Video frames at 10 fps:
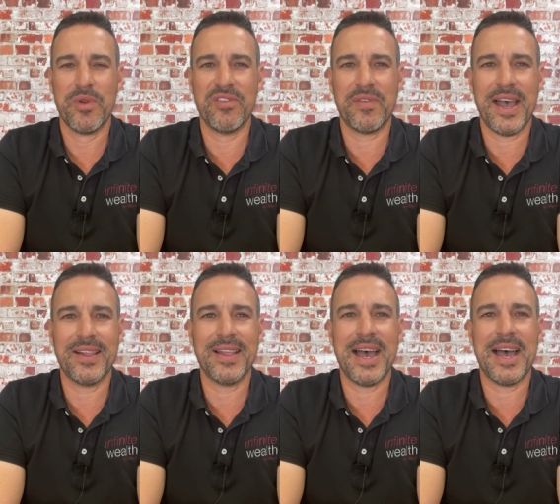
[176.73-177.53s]

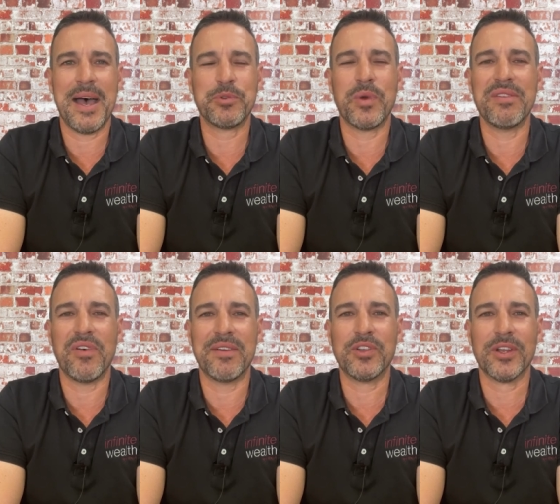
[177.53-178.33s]
Rivervale up
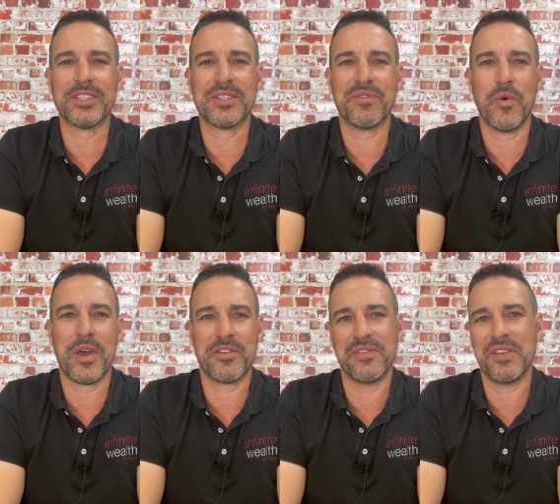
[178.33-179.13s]
$25 to
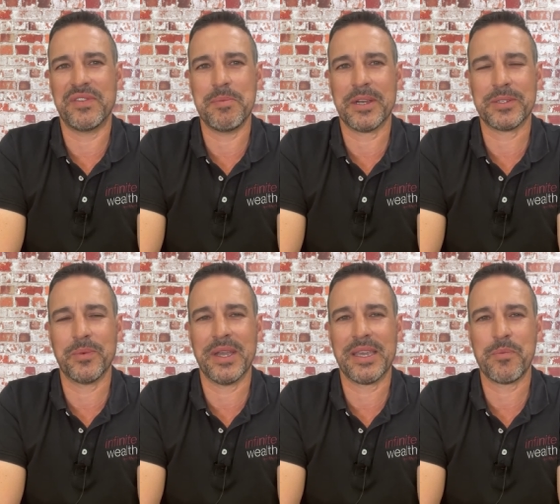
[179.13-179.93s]
$450
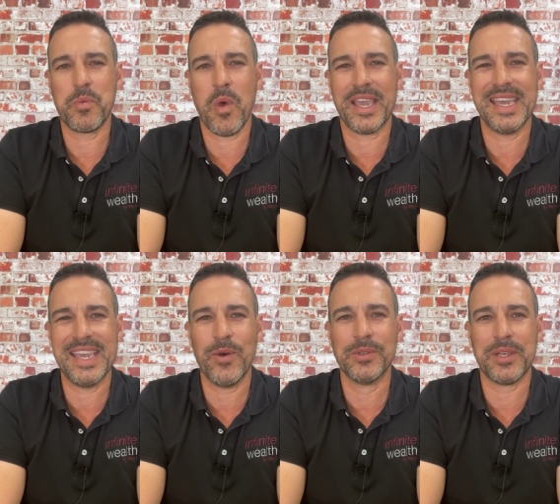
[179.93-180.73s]
a week,
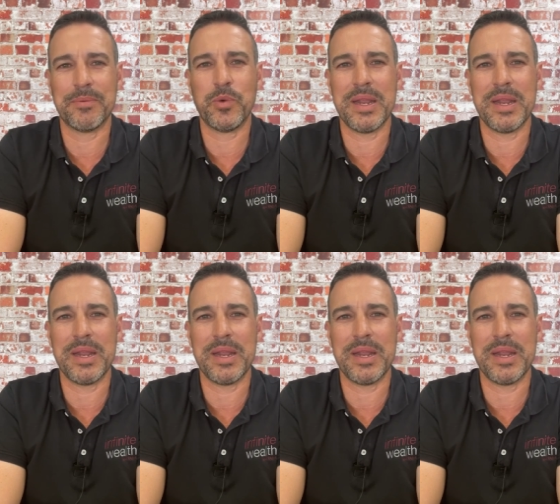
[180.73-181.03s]
Waikiki also up